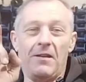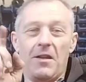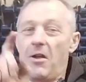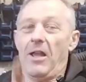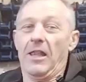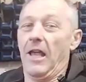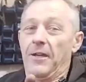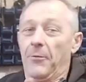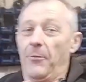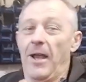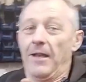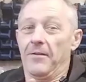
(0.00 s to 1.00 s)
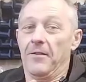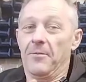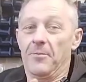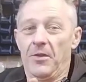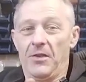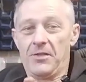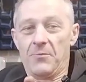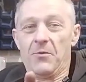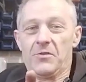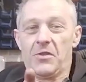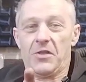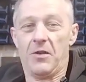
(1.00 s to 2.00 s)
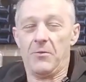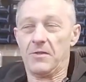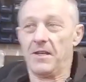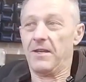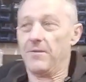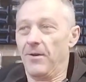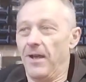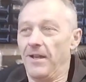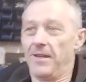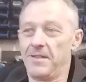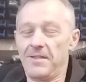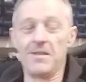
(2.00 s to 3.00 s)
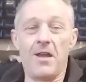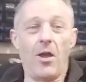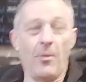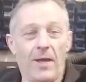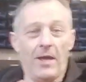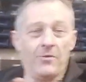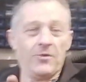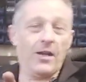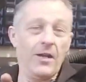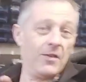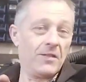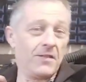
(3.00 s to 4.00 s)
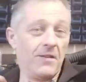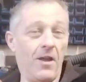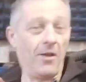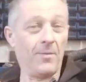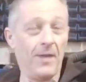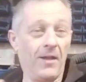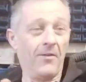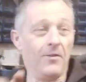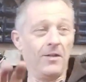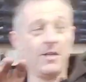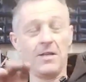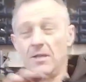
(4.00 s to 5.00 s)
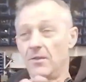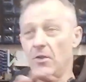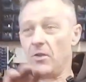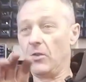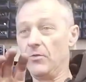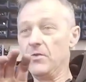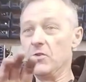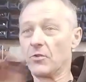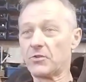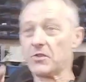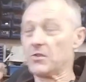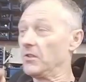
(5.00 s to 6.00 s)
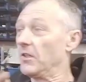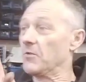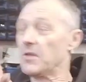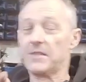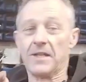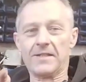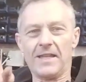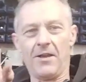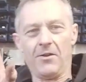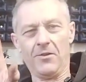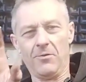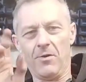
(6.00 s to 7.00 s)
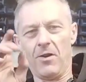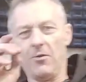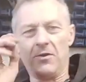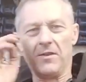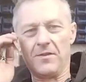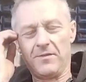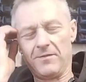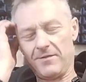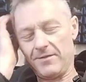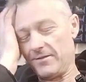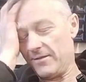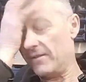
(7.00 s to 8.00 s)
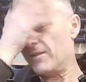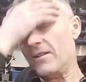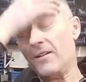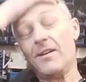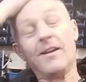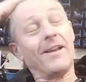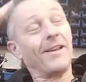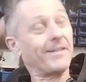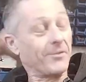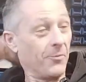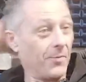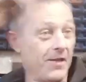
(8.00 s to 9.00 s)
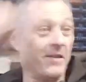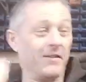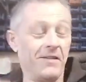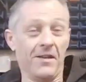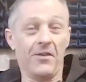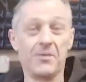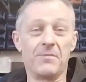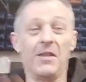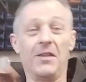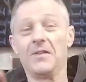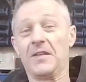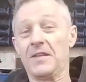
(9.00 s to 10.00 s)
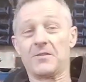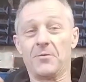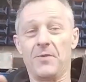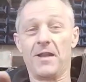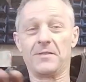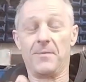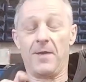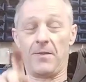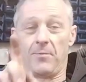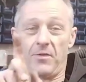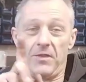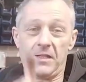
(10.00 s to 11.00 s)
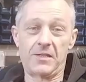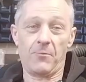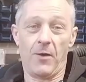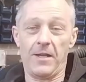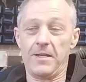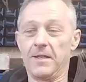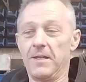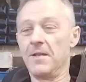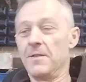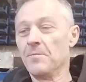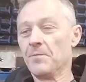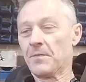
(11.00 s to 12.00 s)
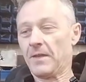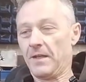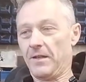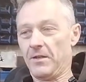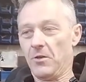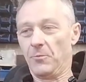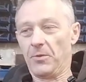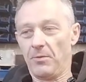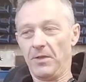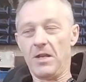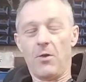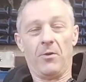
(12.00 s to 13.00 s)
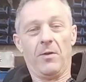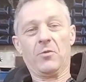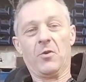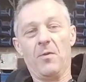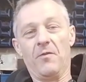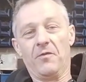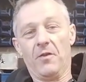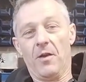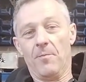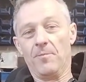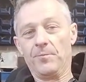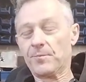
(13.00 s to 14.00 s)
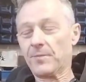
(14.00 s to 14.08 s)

you know I like a rant. But this one's a doozy, right? It's not about driving. It's not about the nutters and lunatics out on the road that, it could be, you know, there's a million things I could rant about. But this week, you'll probably know where I'm coming from,